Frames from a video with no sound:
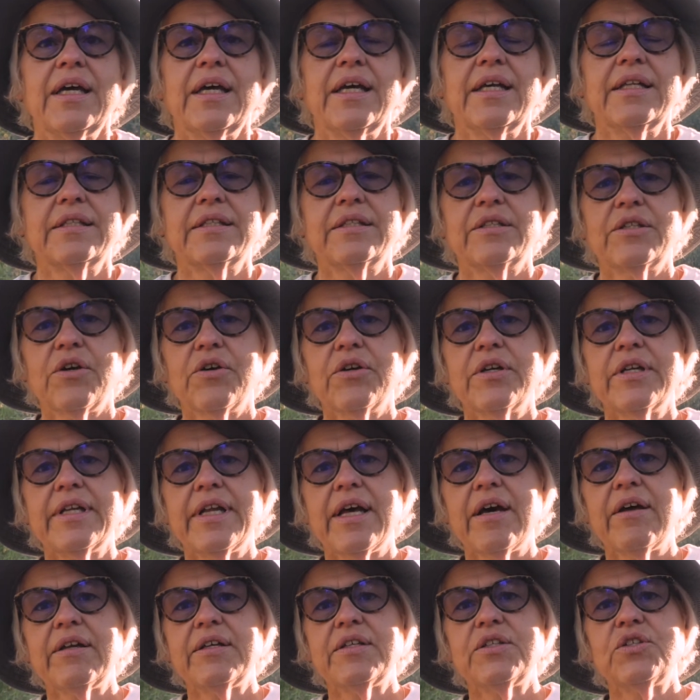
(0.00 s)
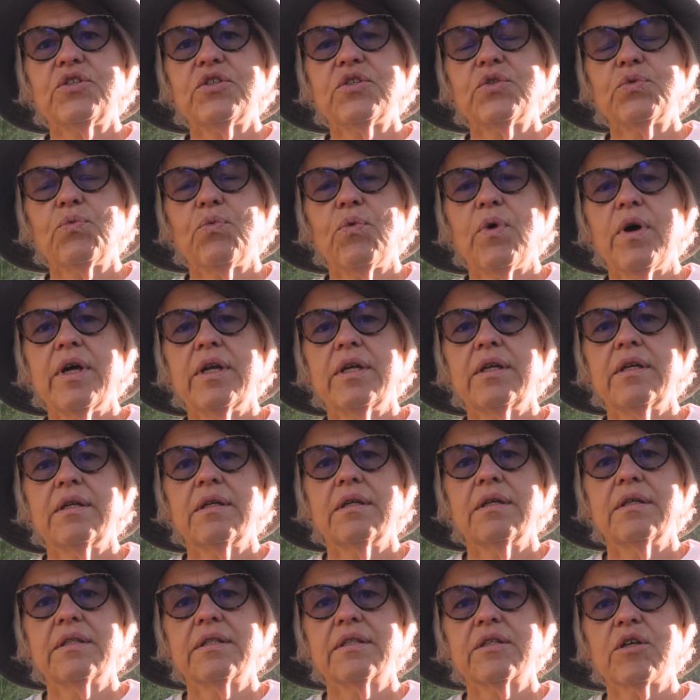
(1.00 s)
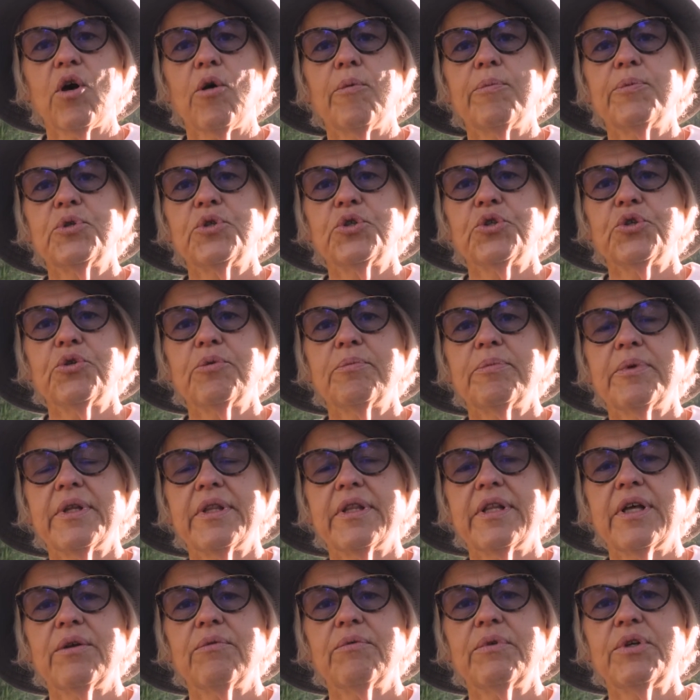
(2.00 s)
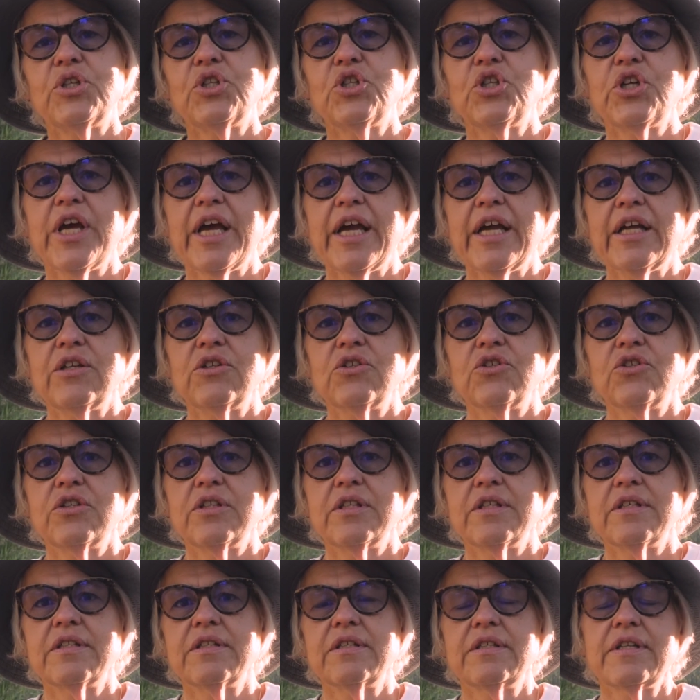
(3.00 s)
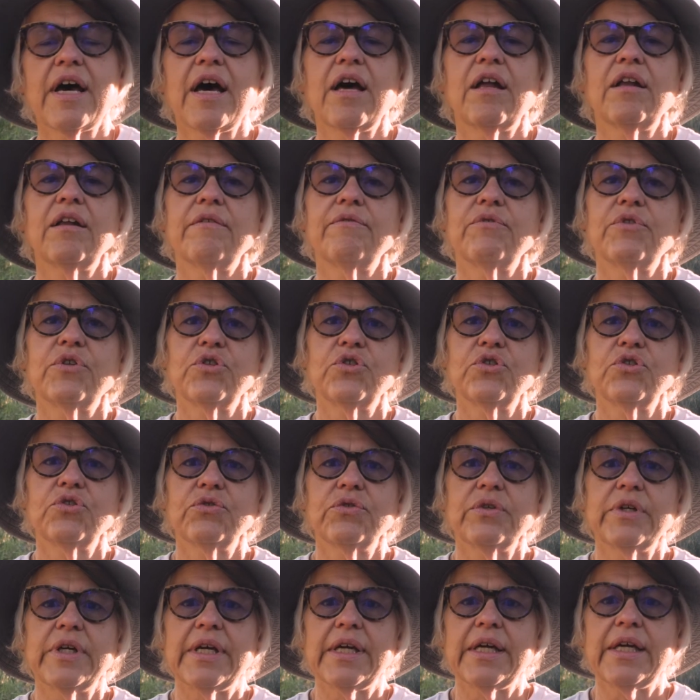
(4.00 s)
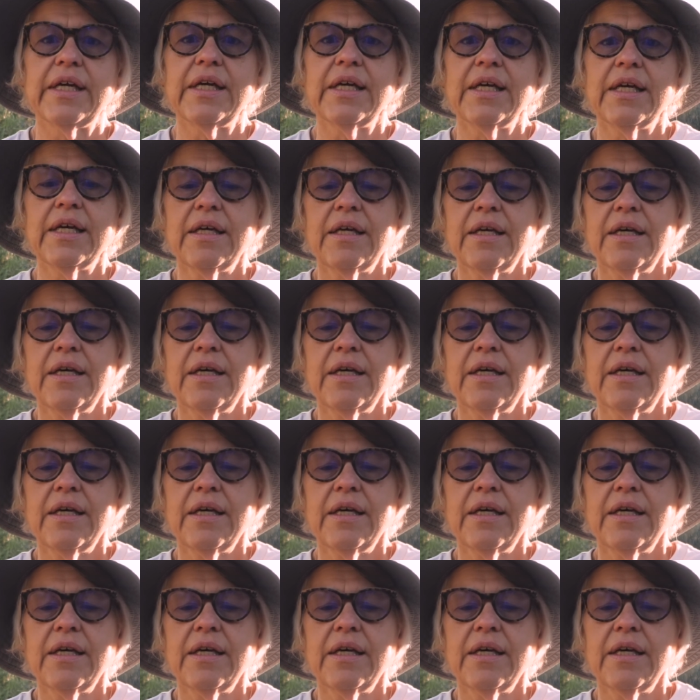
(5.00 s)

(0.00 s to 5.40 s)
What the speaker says: It started out as just one sculpture, but then we changed the style of the tree.